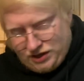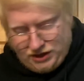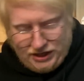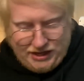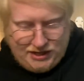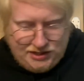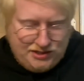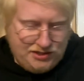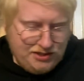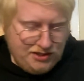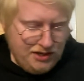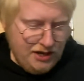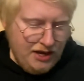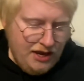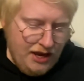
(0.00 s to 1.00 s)
list.
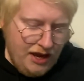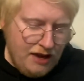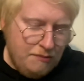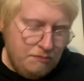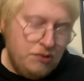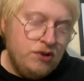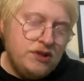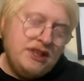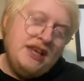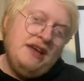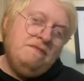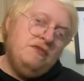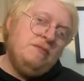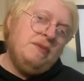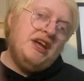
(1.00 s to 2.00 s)
But the
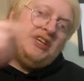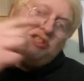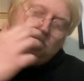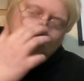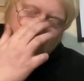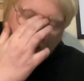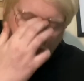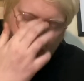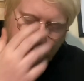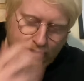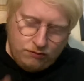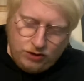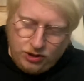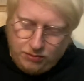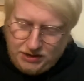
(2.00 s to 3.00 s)
information
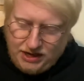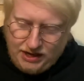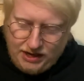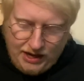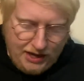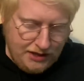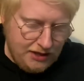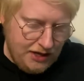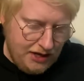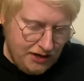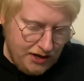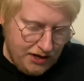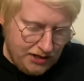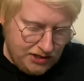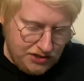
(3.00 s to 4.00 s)
will be in
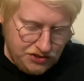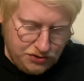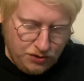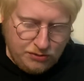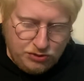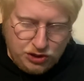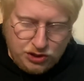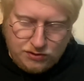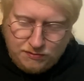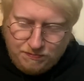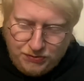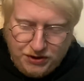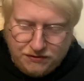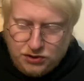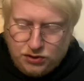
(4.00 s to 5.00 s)
the description,
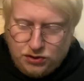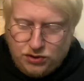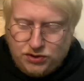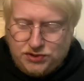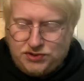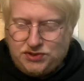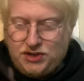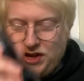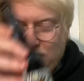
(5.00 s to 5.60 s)
of course.